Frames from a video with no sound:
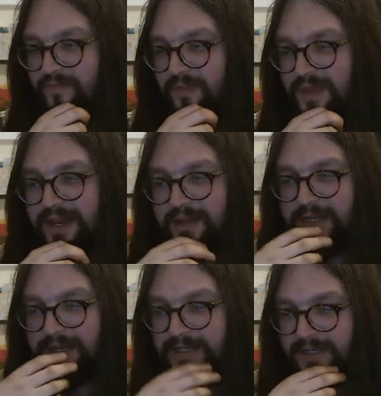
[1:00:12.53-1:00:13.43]

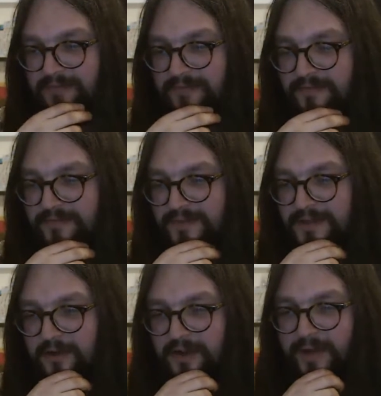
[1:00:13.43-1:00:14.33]
she doesn't
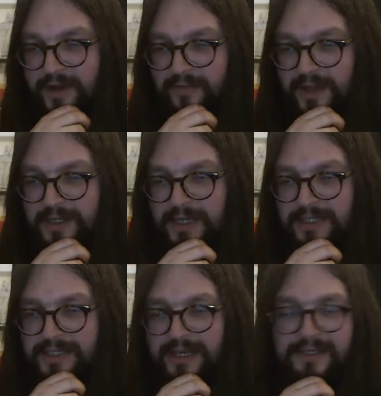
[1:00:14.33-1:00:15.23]
talk about it much
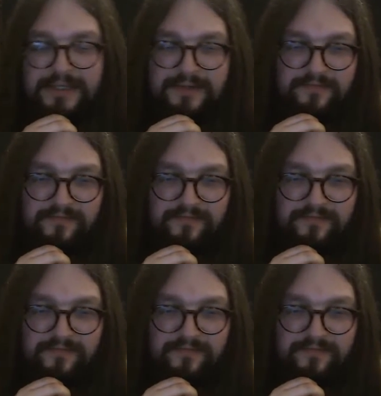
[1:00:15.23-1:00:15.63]
these days.